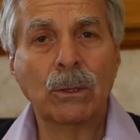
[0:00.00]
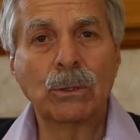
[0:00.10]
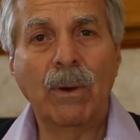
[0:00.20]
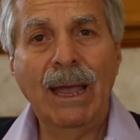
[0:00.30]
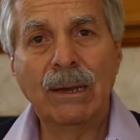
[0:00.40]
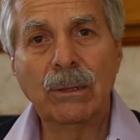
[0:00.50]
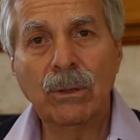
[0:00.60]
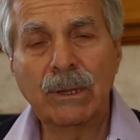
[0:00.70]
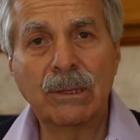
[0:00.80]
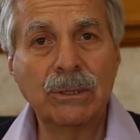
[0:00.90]
So I had to
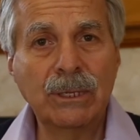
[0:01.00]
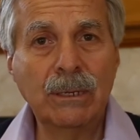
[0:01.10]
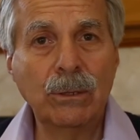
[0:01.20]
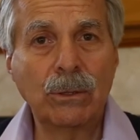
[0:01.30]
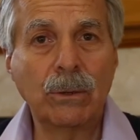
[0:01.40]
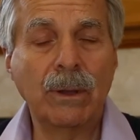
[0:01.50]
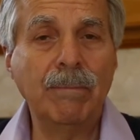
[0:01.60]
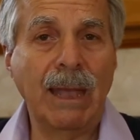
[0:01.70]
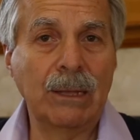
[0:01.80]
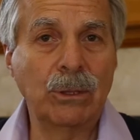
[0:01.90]
look at the signature
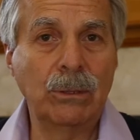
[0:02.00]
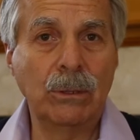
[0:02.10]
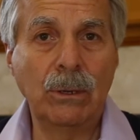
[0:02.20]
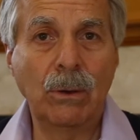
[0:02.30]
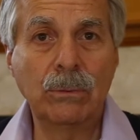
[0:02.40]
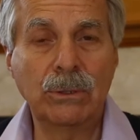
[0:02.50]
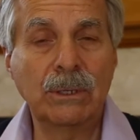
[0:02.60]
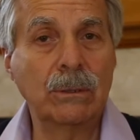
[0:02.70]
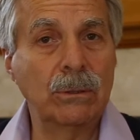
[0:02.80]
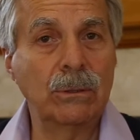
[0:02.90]
and match it to known
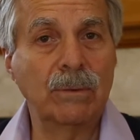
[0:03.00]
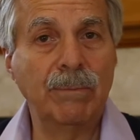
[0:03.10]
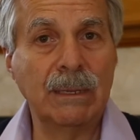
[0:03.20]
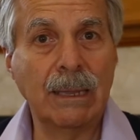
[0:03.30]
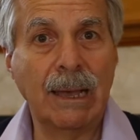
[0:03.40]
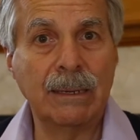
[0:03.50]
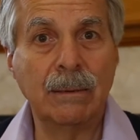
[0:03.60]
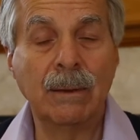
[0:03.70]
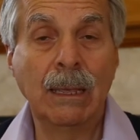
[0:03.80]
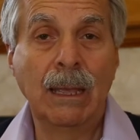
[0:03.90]
signatures of Bin Laden